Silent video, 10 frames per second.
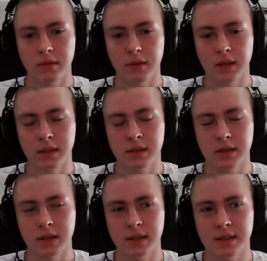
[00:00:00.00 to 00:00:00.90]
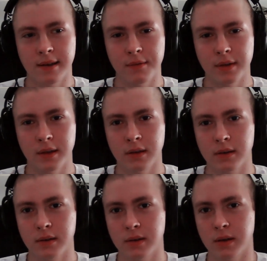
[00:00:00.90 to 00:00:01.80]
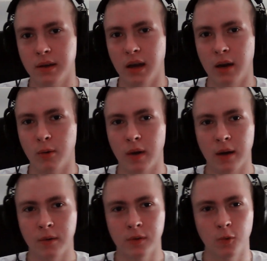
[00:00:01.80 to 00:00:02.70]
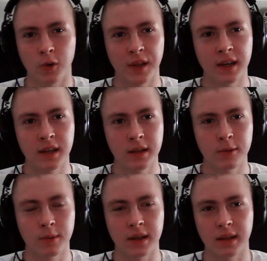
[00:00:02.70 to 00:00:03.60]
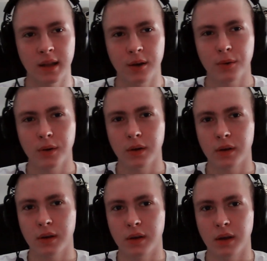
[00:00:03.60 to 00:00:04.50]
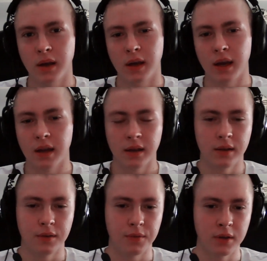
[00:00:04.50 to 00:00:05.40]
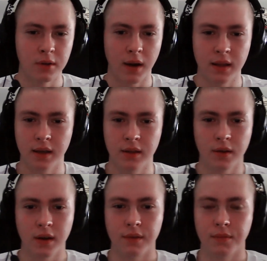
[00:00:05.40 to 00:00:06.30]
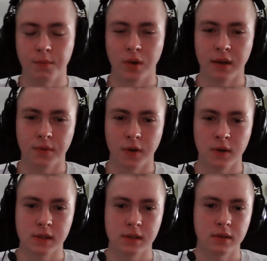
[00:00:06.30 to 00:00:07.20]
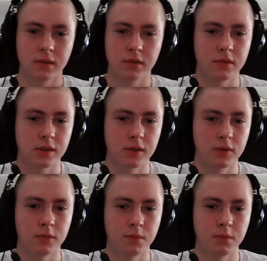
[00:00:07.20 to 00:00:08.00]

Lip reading: It's something around what I eat right now and I feel great. I don't have brain fogs. So,